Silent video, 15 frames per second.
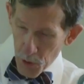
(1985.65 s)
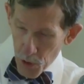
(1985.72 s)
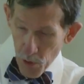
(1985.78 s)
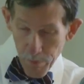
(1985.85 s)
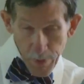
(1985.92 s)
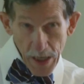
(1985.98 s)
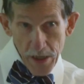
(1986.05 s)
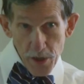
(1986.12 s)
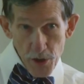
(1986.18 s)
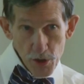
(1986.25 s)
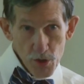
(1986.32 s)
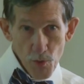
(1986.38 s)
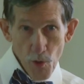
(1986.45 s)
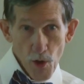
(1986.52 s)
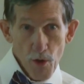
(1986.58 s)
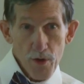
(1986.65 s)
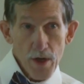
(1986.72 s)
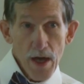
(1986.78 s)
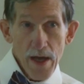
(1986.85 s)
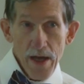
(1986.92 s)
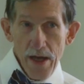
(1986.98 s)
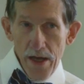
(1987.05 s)
2 pages worth,
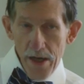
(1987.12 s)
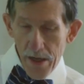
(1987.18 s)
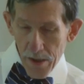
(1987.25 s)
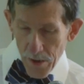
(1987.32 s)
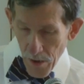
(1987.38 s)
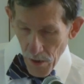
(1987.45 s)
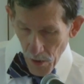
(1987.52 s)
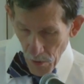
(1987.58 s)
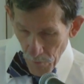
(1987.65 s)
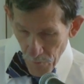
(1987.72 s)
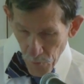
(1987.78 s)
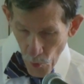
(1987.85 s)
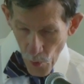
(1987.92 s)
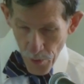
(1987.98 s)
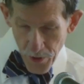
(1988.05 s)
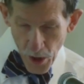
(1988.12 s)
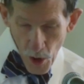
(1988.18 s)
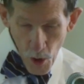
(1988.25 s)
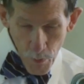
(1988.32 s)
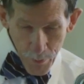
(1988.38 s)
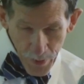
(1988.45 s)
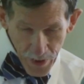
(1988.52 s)
for the
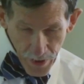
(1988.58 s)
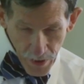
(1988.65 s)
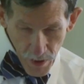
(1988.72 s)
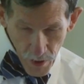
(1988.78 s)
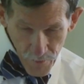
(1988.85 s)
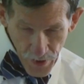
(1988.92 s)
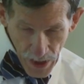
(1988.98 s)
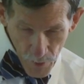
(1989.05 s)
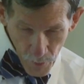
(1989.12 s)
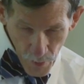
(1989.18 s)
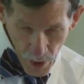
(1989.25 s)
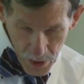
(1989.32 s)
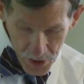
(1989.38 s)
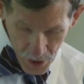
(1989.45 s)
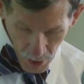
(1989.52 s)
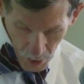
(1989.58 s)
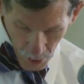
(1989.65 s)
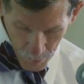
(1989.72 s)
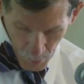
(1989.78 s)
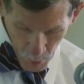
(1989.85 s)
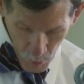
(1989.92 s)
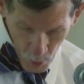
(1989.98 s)
opening of that Rontaler
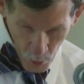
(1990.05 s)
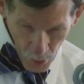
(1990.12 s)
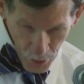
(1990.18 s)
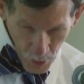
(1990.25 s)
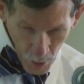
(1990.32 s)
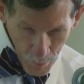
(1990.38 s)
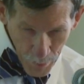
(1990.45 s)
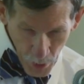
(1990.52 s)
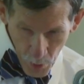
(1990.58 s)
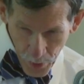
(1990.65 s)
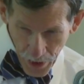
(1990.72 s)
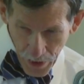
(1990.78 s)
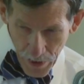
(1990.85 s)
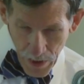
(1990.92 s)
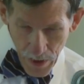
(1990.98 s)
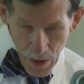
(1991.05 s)
Memorial Building.